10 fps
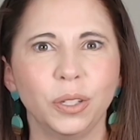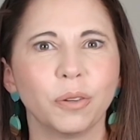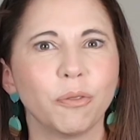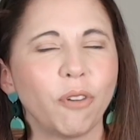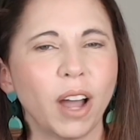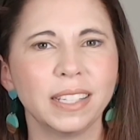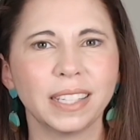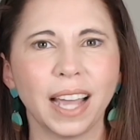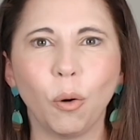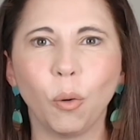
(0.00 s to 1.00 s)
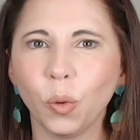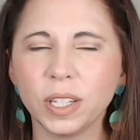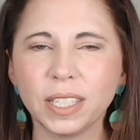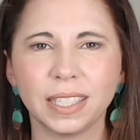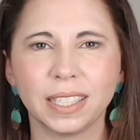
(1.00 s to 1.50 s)
You can find out all
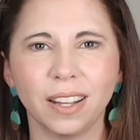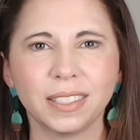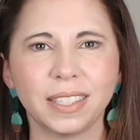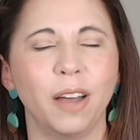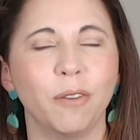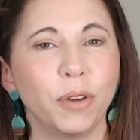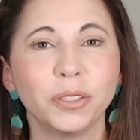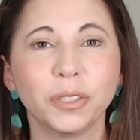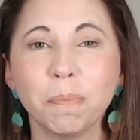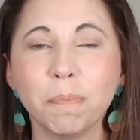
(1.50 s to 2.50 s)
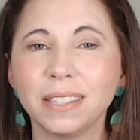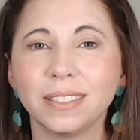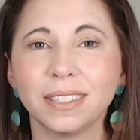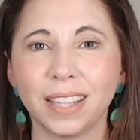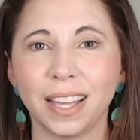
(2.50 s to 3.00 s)
the details at
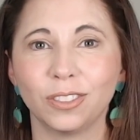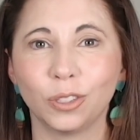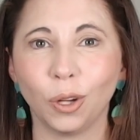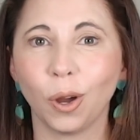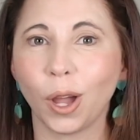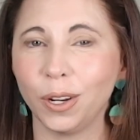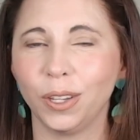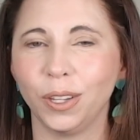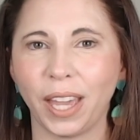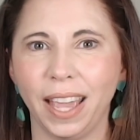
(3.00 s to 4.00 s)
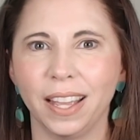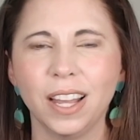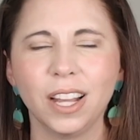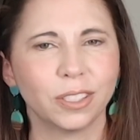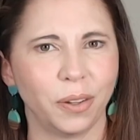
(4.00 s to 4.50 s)
photomesssuccess.co.uk.
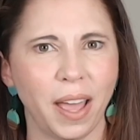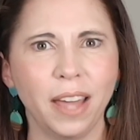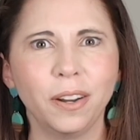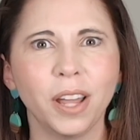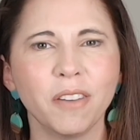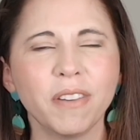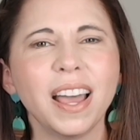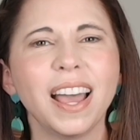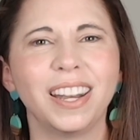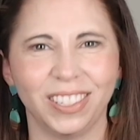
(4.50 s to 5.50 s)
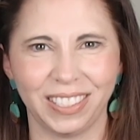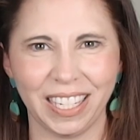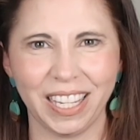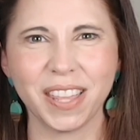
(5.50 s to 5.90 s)
So head on over and I'll see